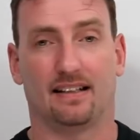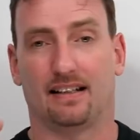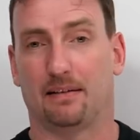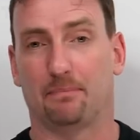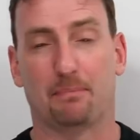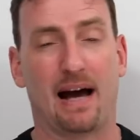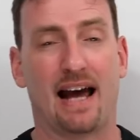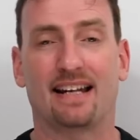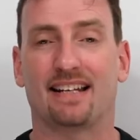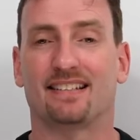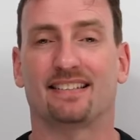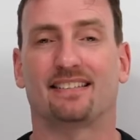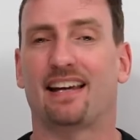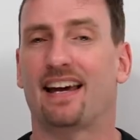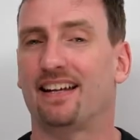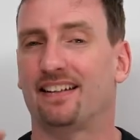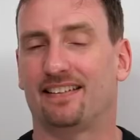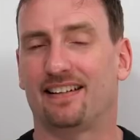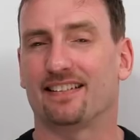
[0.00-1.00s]

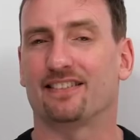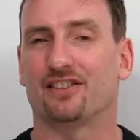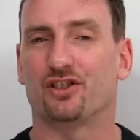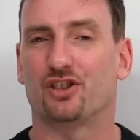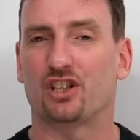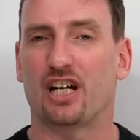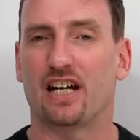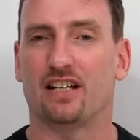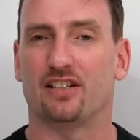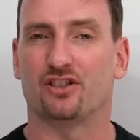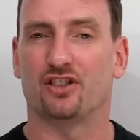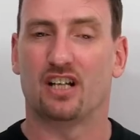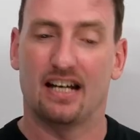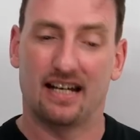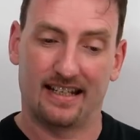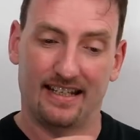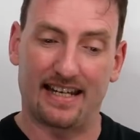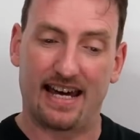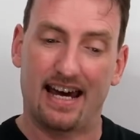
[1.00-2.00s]
-10 doesn't change.
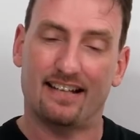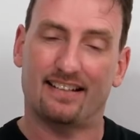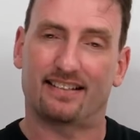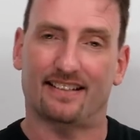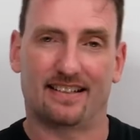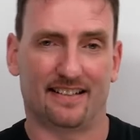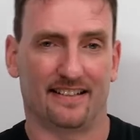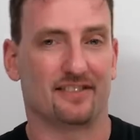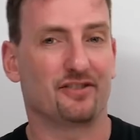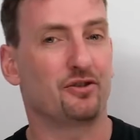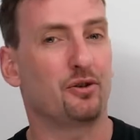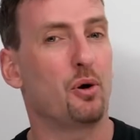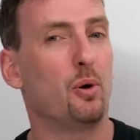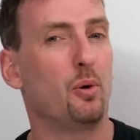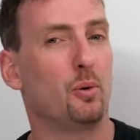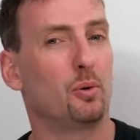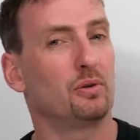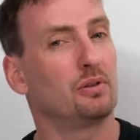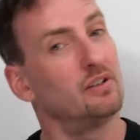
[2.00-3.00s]
Yes, it is
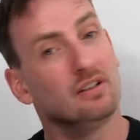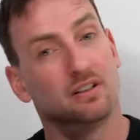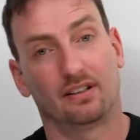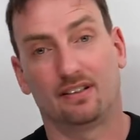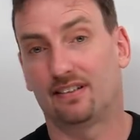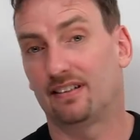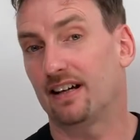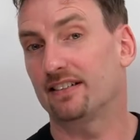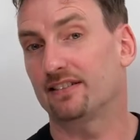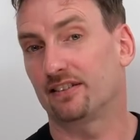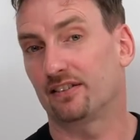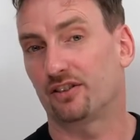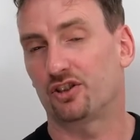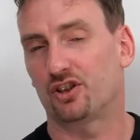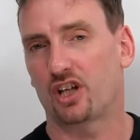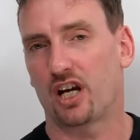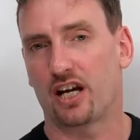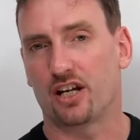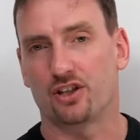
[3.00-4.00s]
cold doesn't
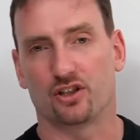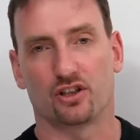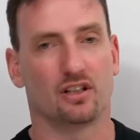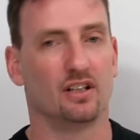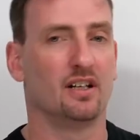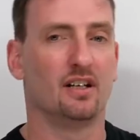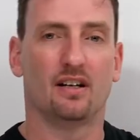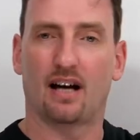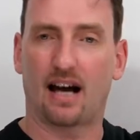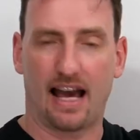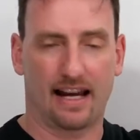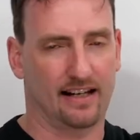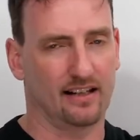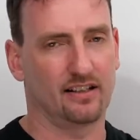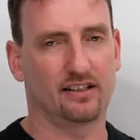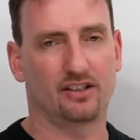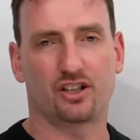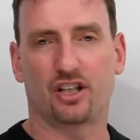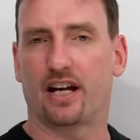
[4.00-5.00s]
change. I
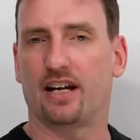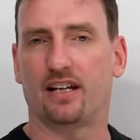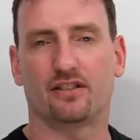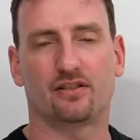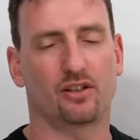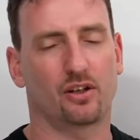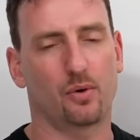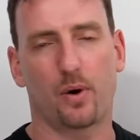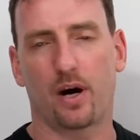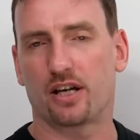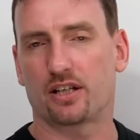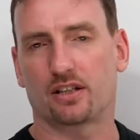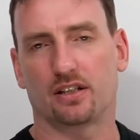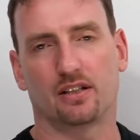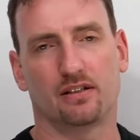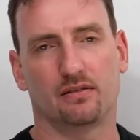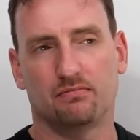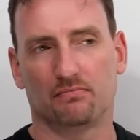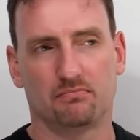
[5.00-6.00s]
can change the
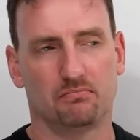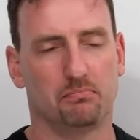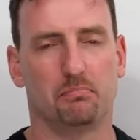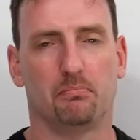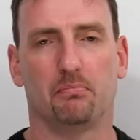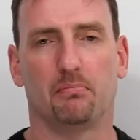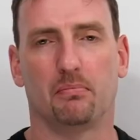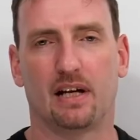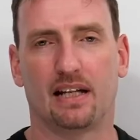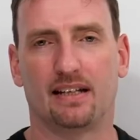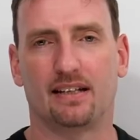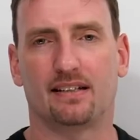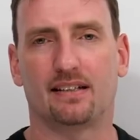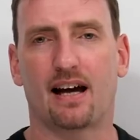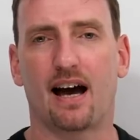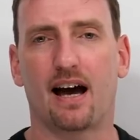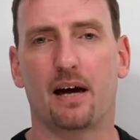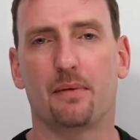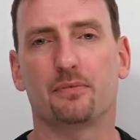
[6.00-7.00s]
question many
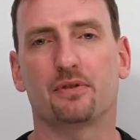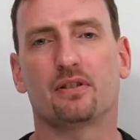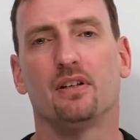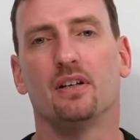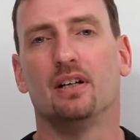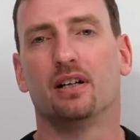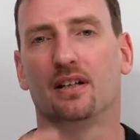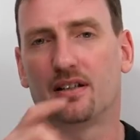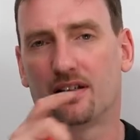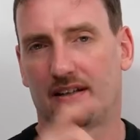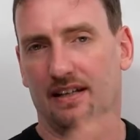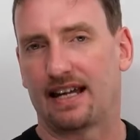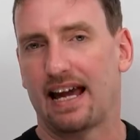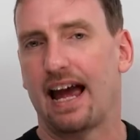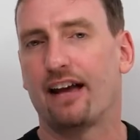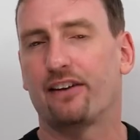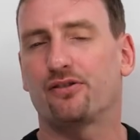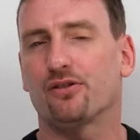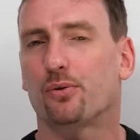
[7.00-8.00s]
times. The
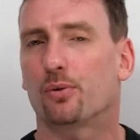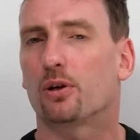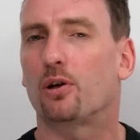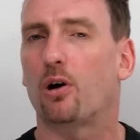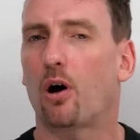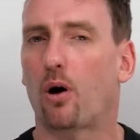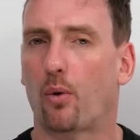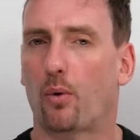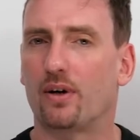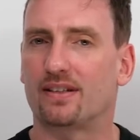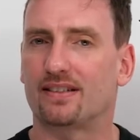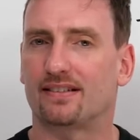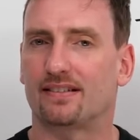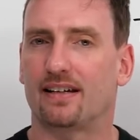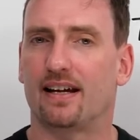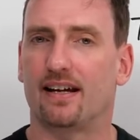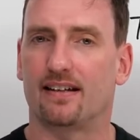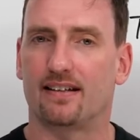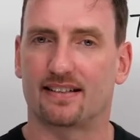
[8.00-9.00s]
answer will always
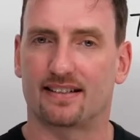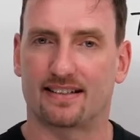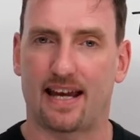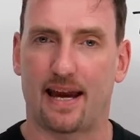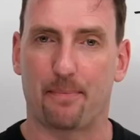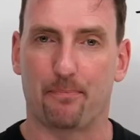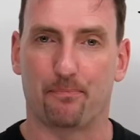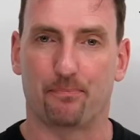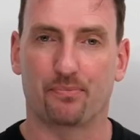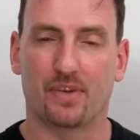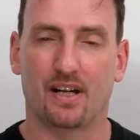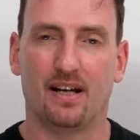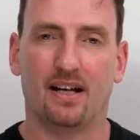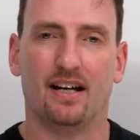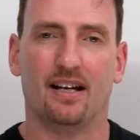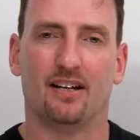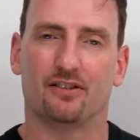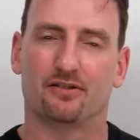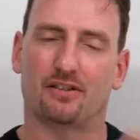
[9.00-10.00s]
stay the same.
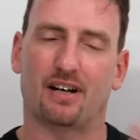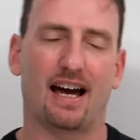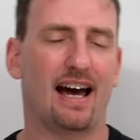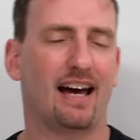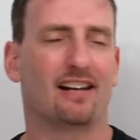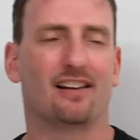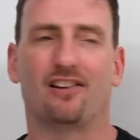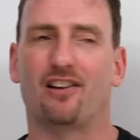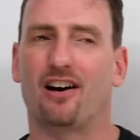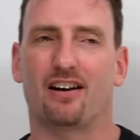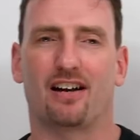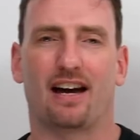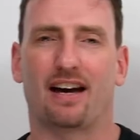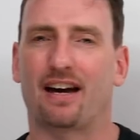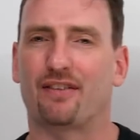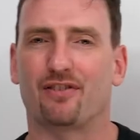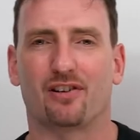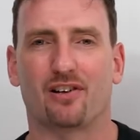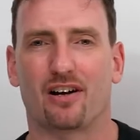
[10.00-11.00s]
So I have
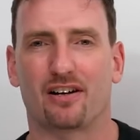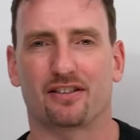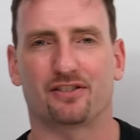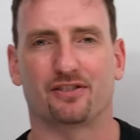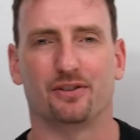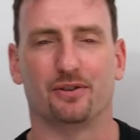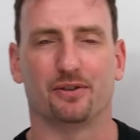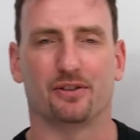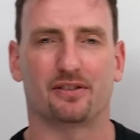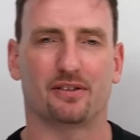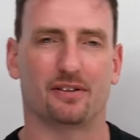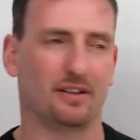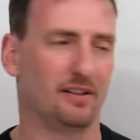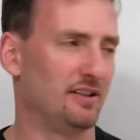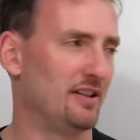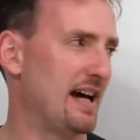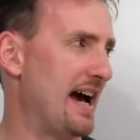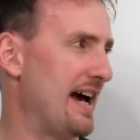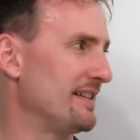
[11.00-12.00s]
a lot of students,
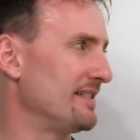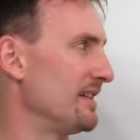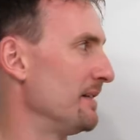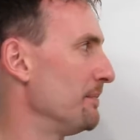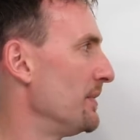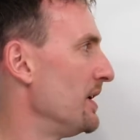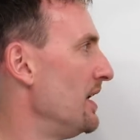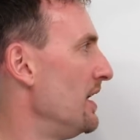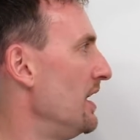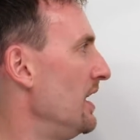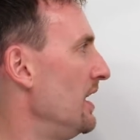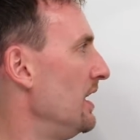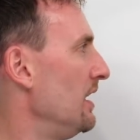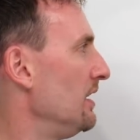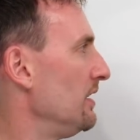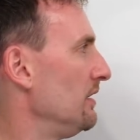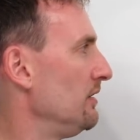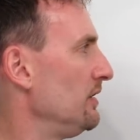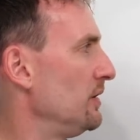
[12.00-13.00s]
and you ask them,
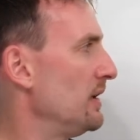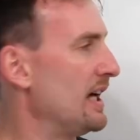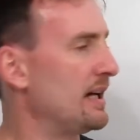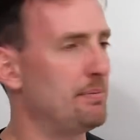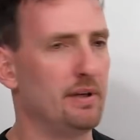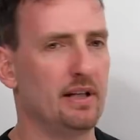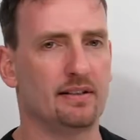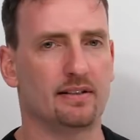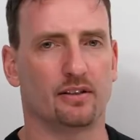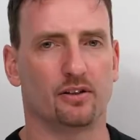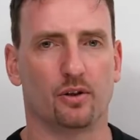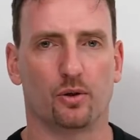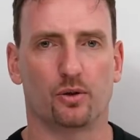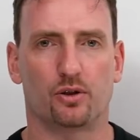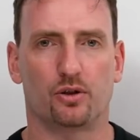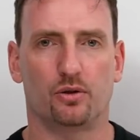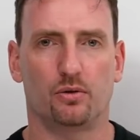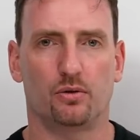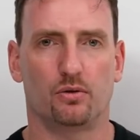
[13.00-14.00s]
you like pizza,
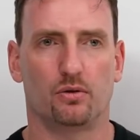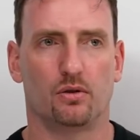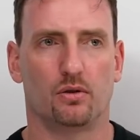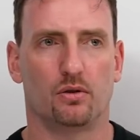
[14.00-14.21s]
don't you?